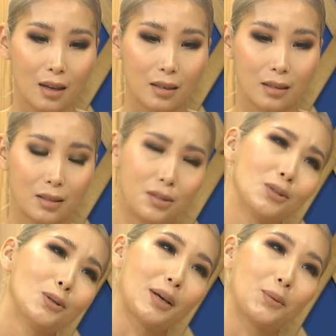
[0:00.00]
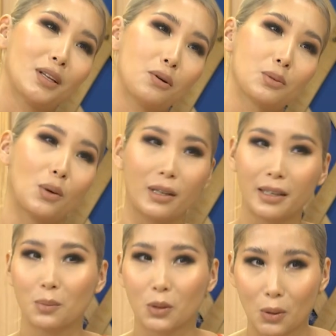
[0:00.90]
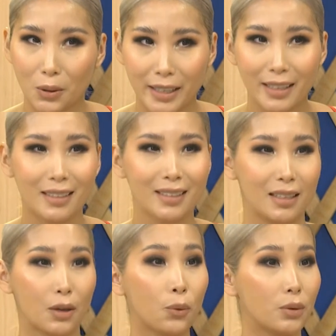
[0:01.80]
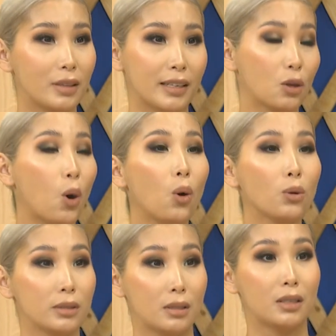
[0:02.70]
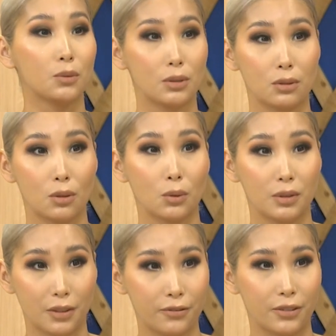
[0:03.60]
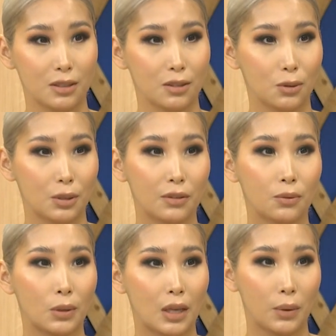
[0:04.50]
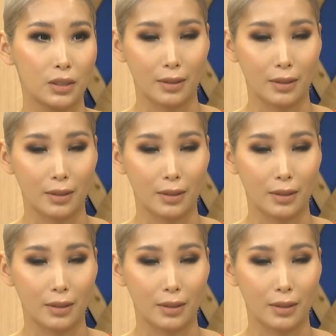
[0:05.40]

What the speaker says: because like when I was modeling in Mongolia, like the whole scene was so different. Even when I went to